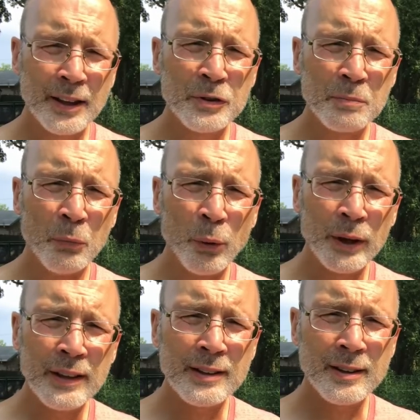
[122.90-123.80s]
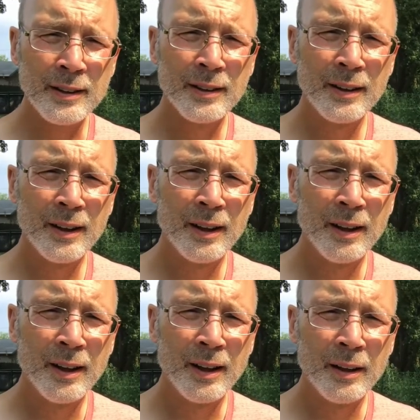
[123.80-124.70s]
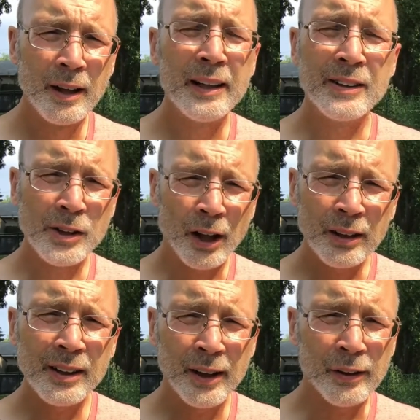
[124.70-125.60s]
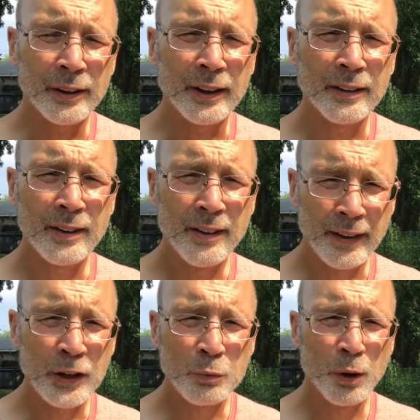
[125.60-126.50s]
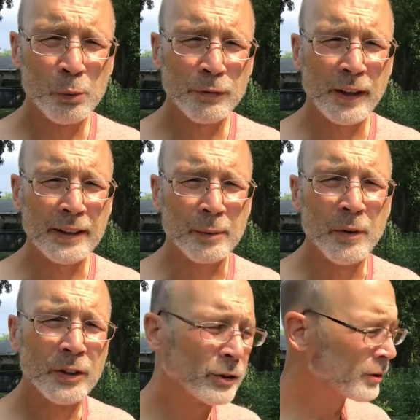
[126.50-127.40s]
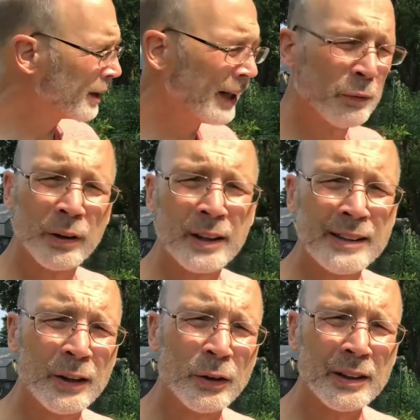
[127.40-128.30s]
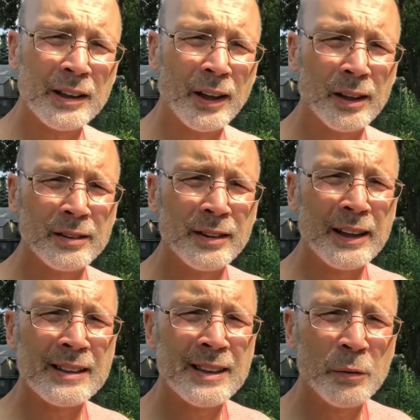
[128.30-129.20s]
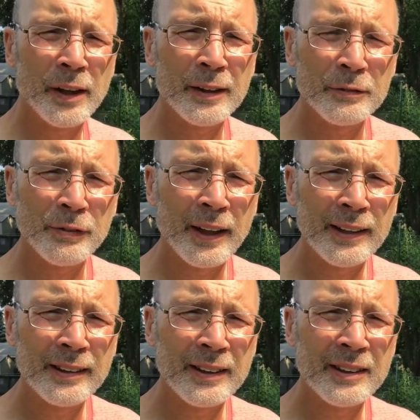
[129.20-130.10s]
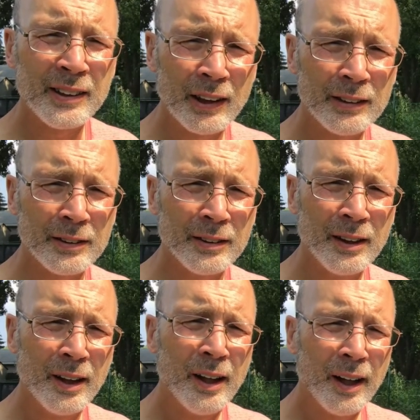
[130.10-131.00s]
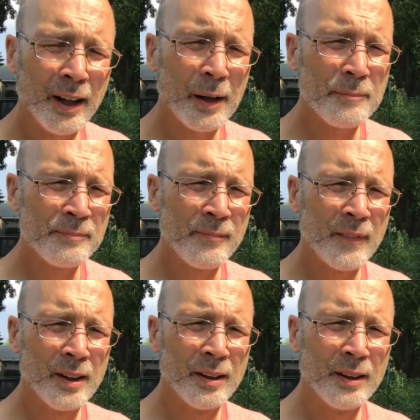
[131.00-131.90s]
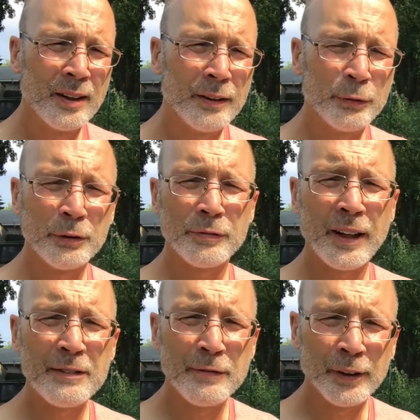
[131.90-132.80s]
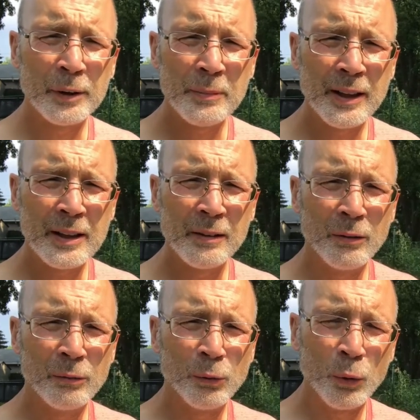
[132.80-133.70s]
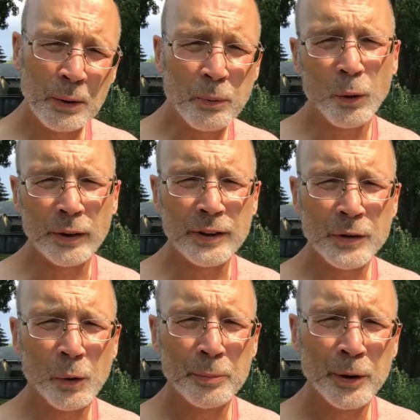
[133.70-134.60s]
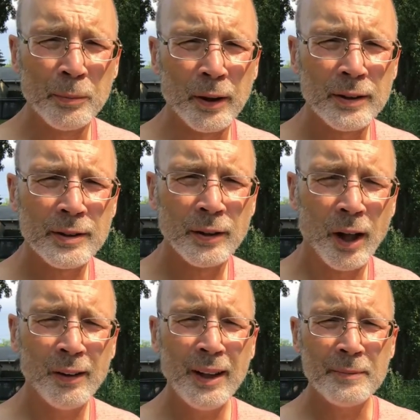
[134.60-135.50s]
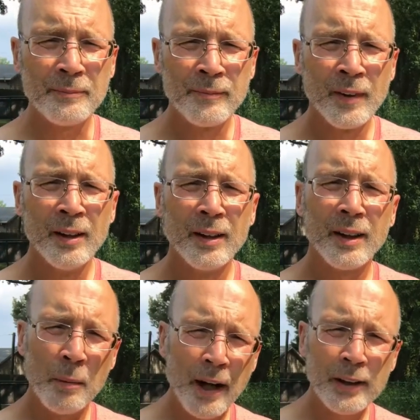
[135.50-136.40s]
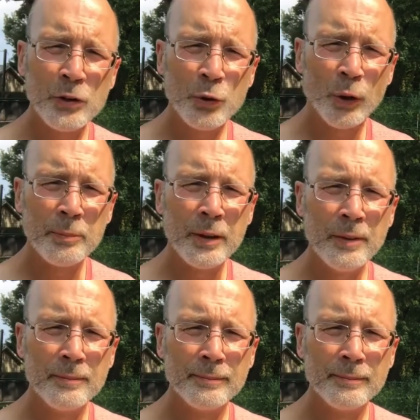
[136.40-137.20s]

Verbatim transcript: that's moist and a dark area, that's where we'll find them. So today we're going to take a look at the garden and see what I can find in the garden, if we can find very many roly-polies or pill bugs. All right, come on and join me.